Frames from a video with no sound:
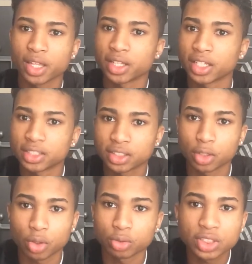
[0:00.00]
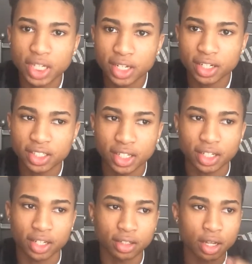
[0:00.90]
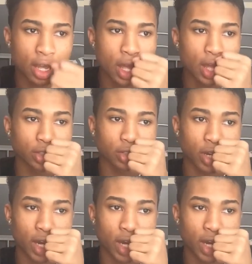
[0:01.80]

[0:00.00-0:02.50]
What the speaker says: They still don't say anything. So